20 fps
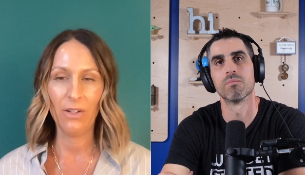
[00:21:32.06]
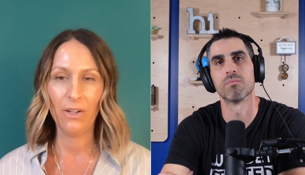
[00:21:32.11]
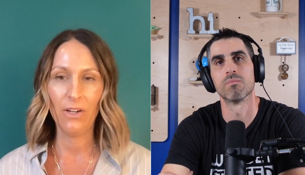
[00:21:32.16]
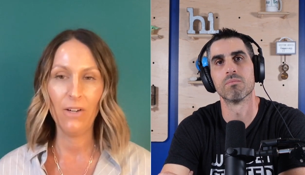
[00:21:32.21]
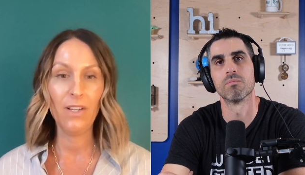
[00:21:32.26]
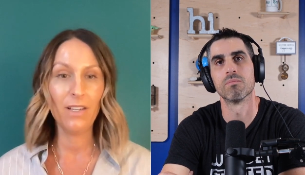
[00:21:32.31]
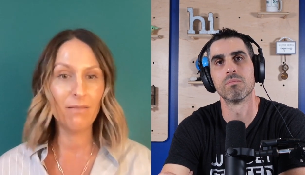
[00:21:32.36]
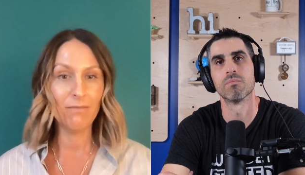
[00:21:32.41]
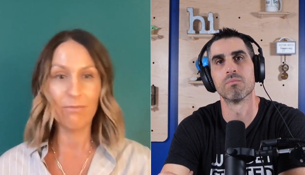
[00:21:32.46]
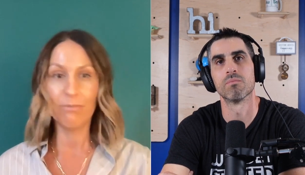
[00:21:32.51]
Speaker 1: and
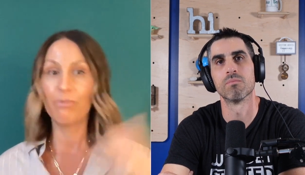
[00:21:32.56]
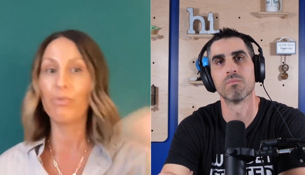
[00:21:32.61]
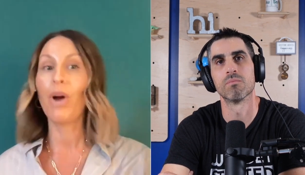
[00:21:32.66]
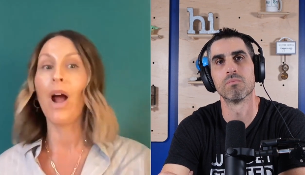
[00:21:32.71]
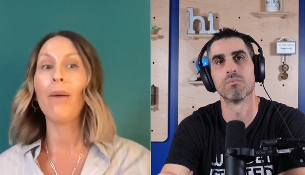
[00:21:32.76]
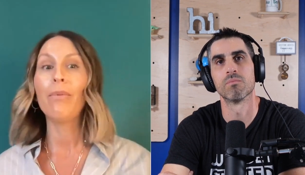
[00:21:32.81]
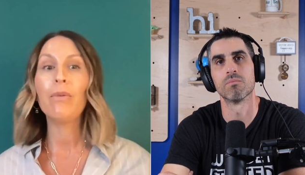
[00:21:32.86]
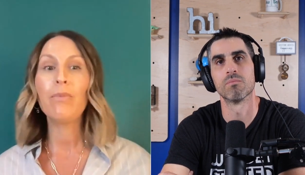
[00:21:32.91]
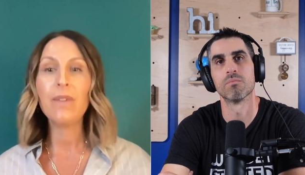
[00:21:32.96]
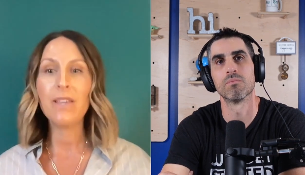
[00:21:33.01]
learn and
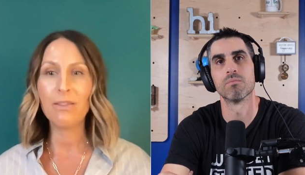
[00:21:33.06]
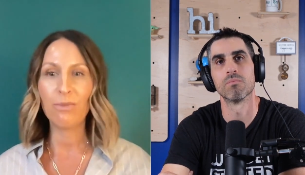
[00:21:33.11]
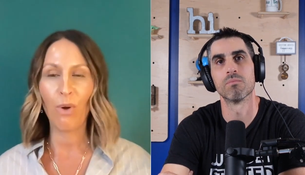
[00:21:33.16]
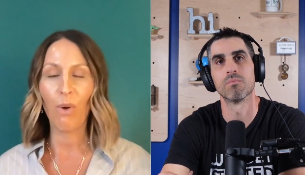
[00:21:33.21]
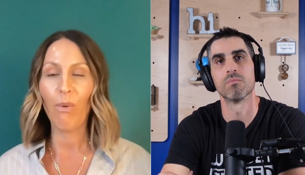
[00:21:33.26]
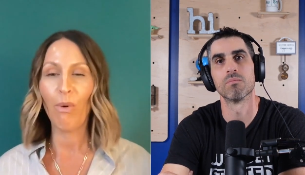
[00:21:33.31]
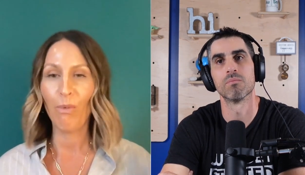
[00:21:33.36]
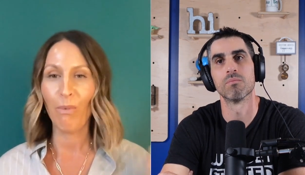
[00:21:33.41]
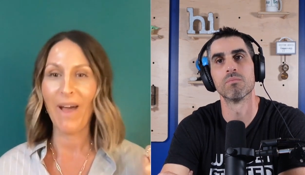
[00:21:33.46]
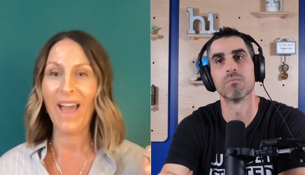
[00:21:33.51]
probably
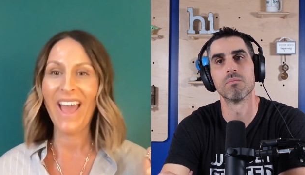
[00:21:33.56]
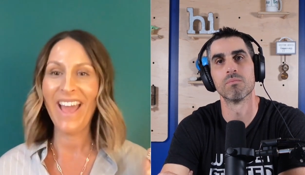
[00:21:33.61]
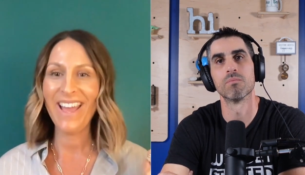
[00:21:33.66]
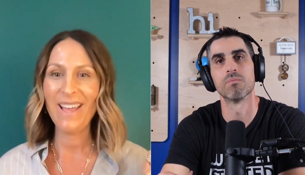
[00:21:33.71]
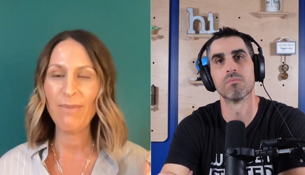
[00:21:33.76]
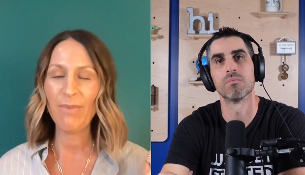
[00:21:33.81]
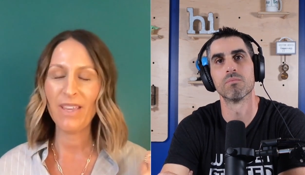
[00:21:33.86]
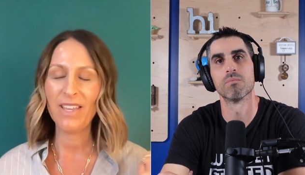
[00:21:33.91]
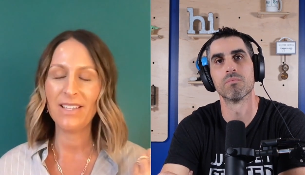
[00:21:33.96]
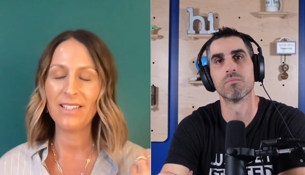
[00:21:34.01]
throw
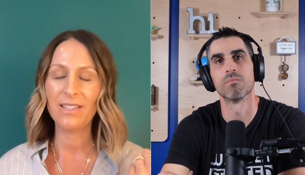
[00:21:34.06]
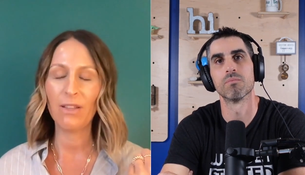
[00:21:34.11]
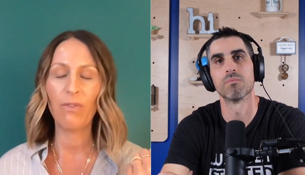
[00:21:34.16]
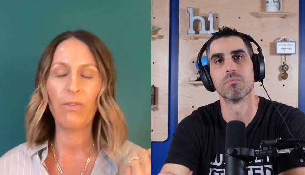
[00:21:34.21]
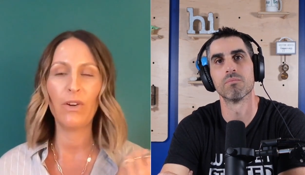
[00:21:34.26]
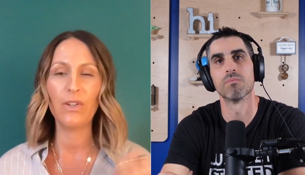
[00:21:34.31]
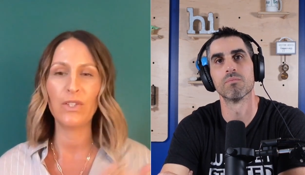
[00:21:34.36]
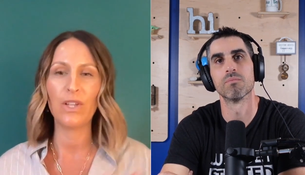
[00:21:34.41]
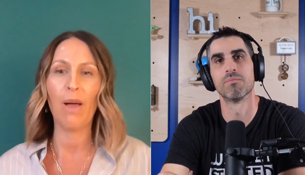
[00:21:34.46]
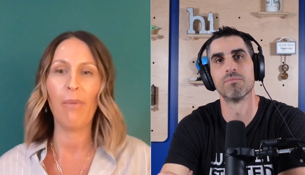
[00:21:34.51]
away because the
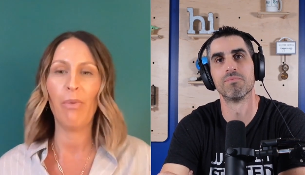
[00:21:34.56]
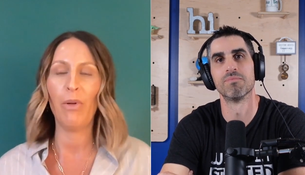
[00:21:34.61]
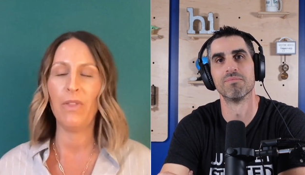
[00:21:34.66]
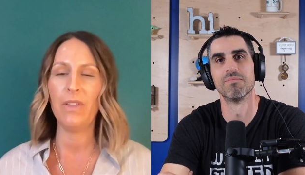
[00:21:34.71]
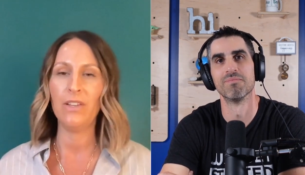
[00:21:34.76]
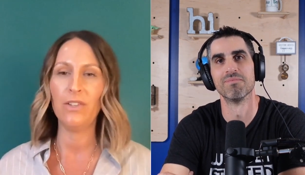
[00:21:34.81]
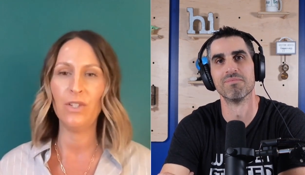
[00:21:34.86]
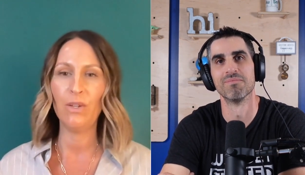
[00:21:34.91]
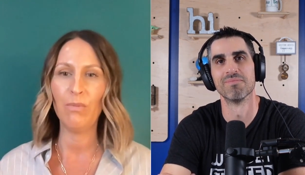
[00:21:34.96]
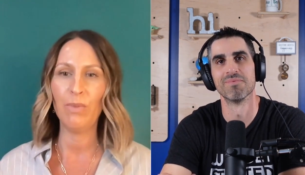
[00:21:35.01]
first couple
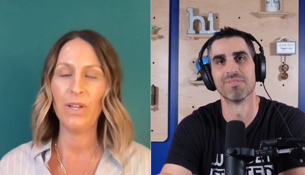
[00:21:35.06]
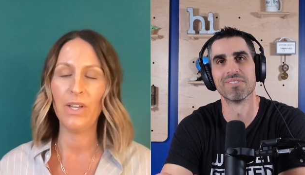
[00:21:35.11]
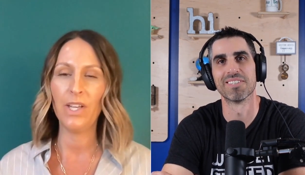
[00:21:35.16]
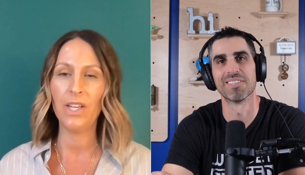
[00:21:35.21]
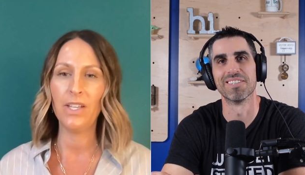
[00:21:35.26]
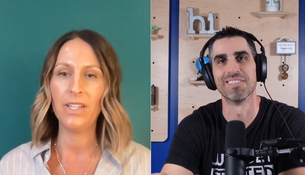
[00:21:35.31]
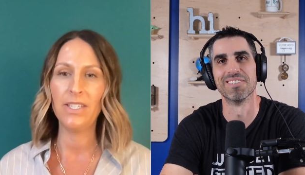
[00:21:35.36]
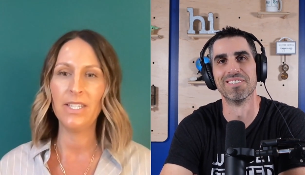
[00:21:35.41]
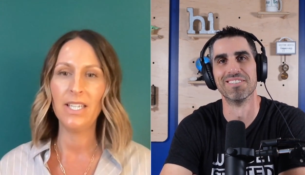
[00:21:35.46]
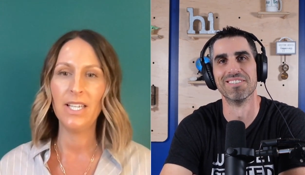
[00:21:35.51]
things you
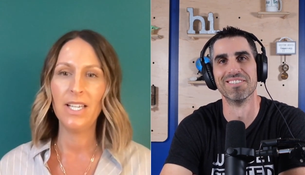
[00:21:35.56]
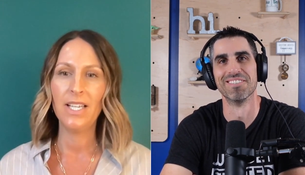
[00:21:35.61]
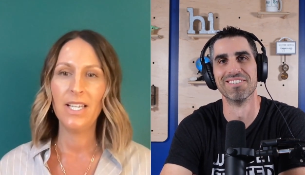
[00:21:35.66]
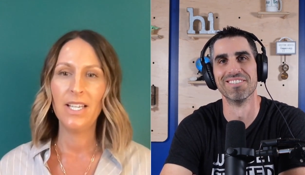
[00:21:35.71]
build